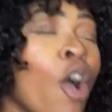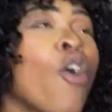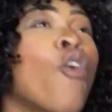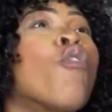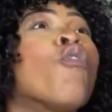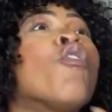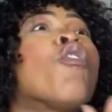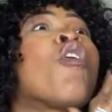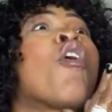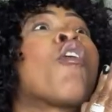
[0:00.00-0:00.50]

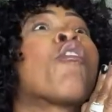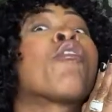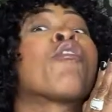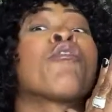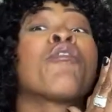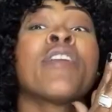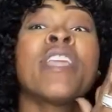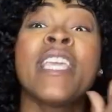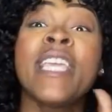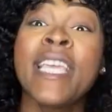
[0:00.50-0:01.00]
you go
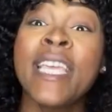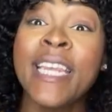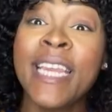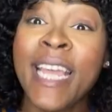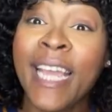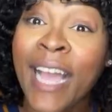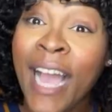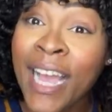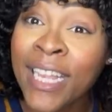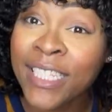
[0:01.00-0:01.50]
read
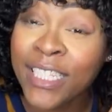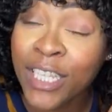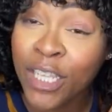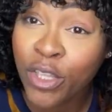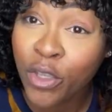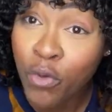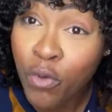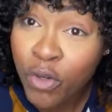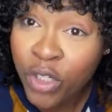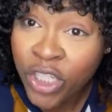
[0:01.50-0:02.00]
the
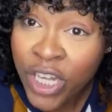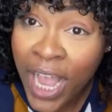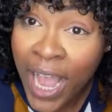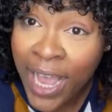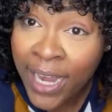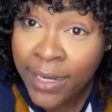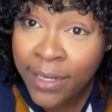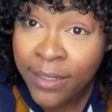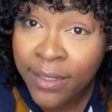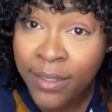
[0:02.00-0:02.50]

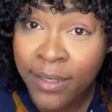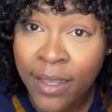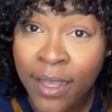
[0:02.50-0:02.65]
Constitution